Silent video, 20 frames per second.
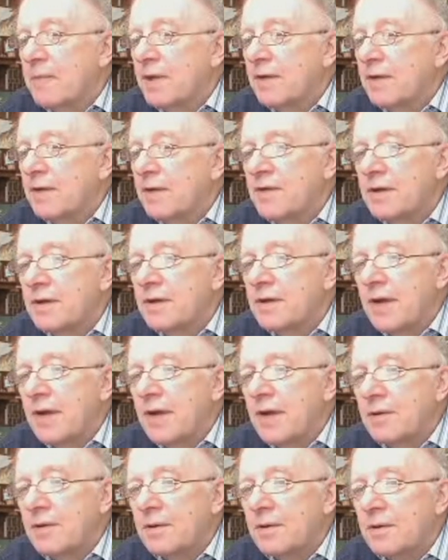PhD
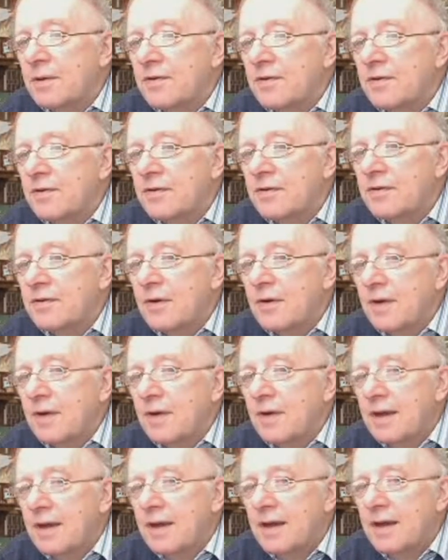graduates.
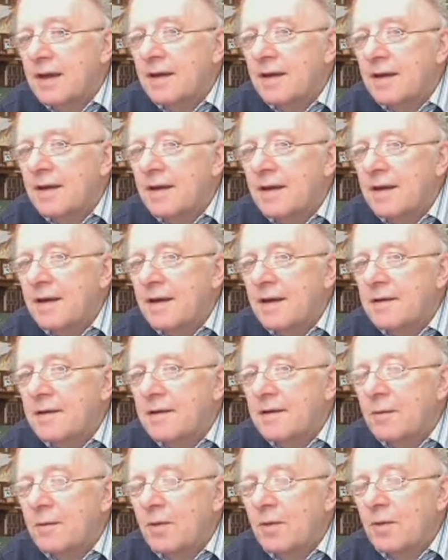So
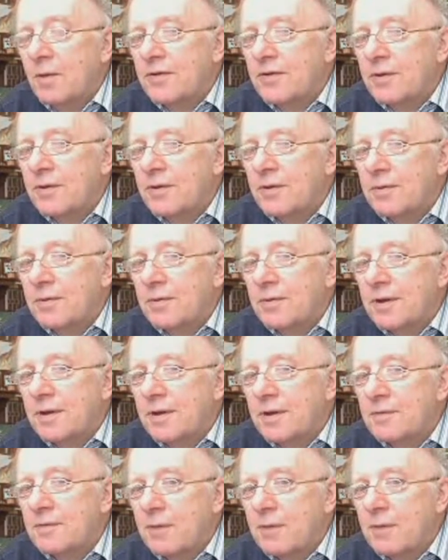I don't want to
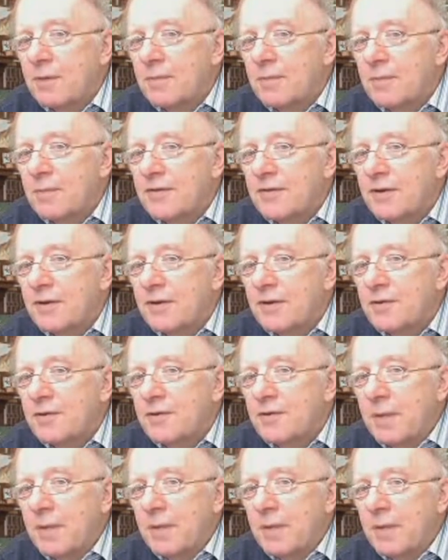express
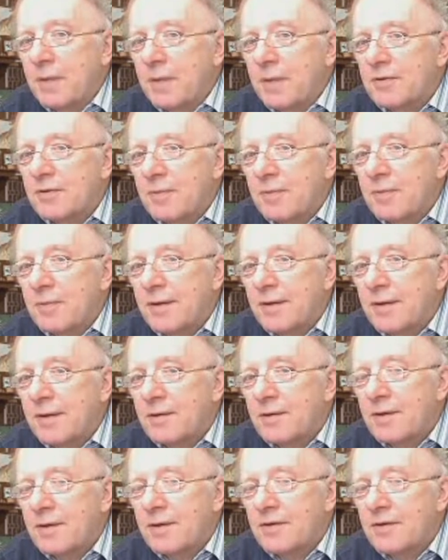myself too much about
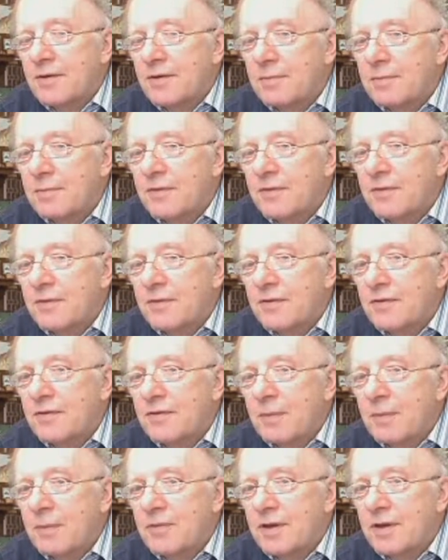education because it's a
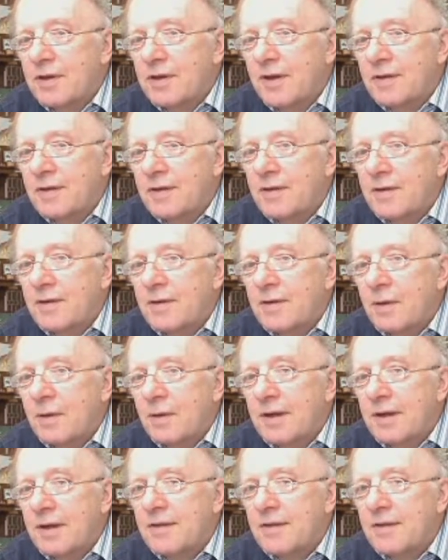subject I don't
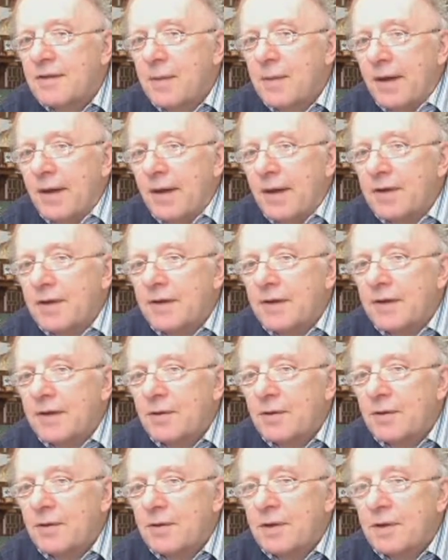know enough about.
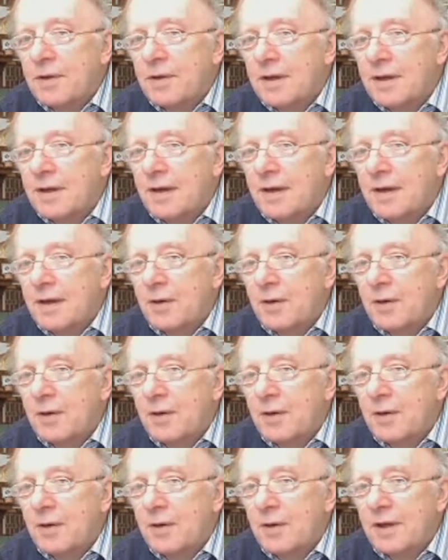I've only
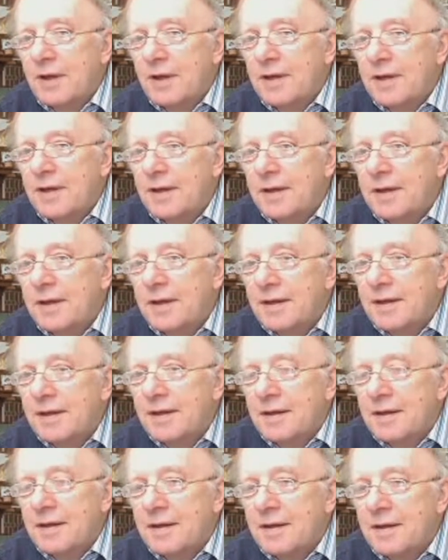
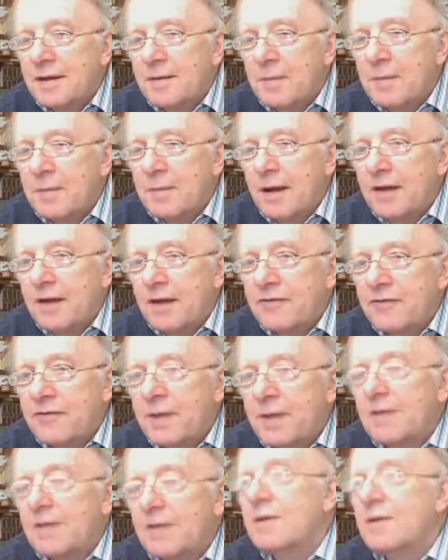in my life
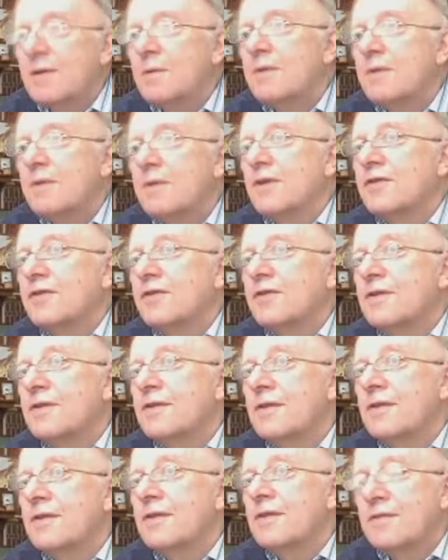been a
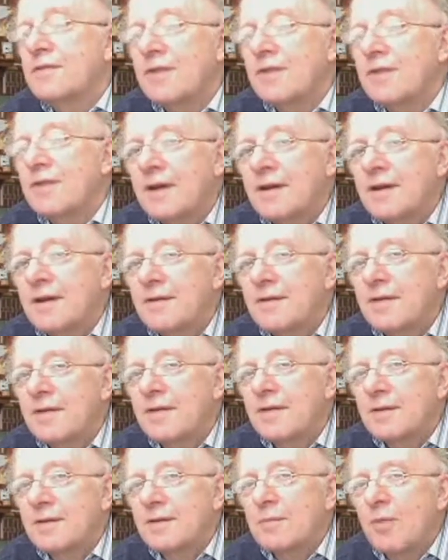university teacher, and I
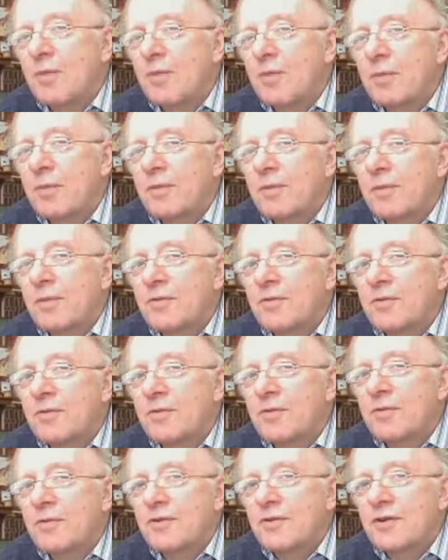think the problems
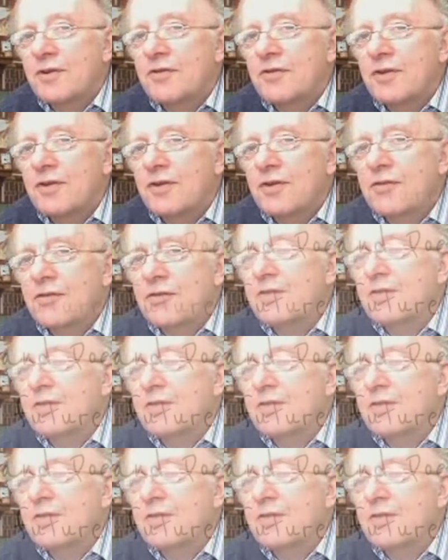which exist